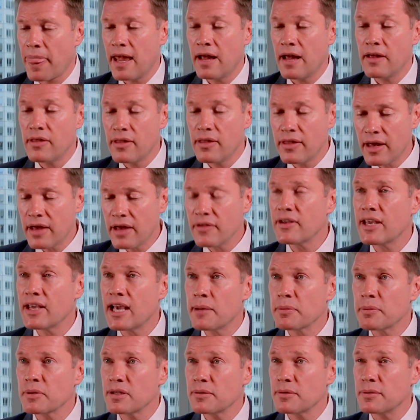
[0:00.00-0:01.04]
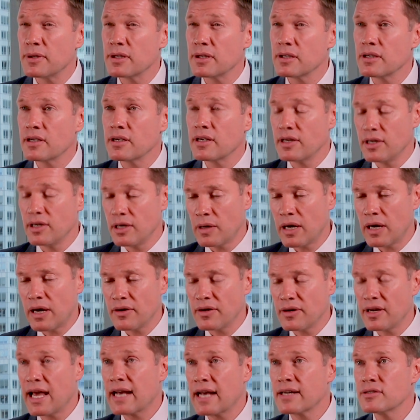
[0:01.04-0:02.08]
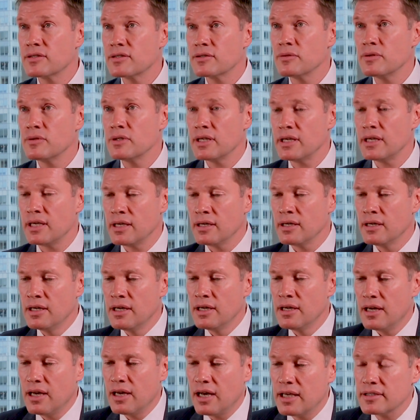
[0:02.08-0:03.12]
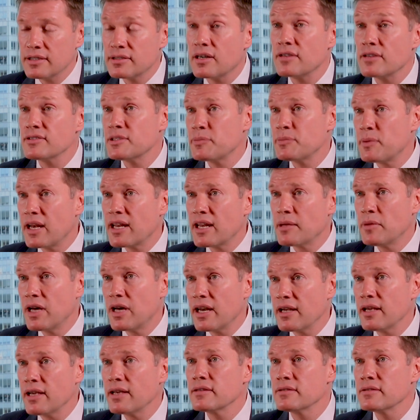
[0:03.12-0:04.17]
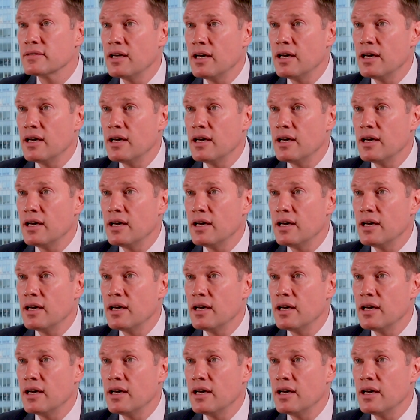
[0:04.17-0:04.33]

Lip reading: and then the applicant can go out and actually start spending money,